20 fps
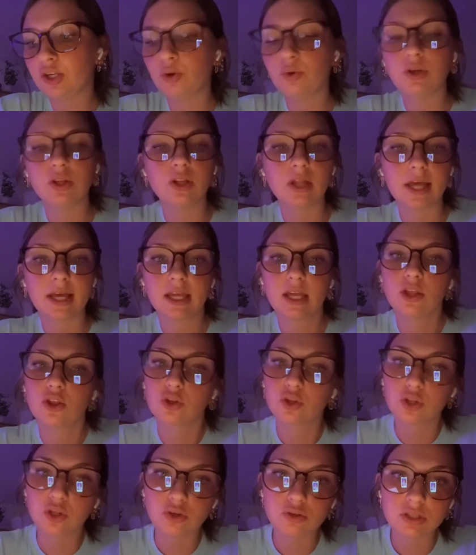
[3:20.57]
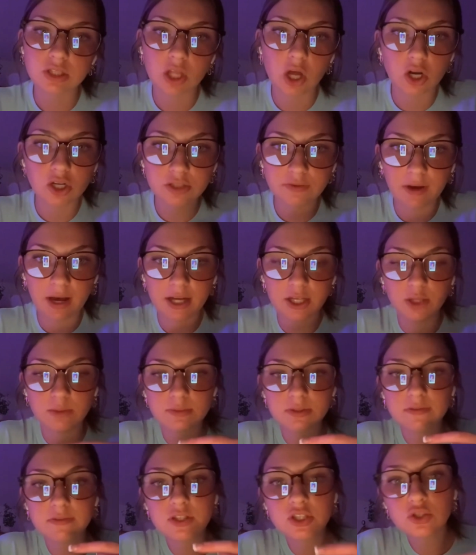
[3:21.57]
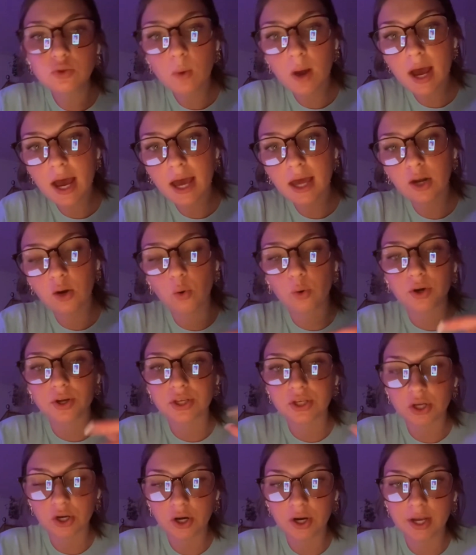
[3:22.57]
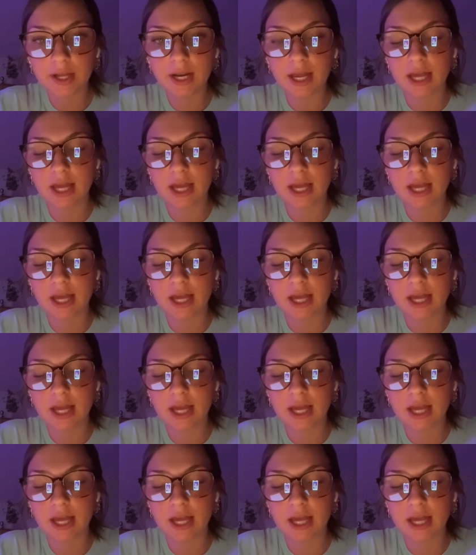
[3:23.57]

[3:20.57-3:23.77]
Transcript: you could either lose large volumes of sweat or urine,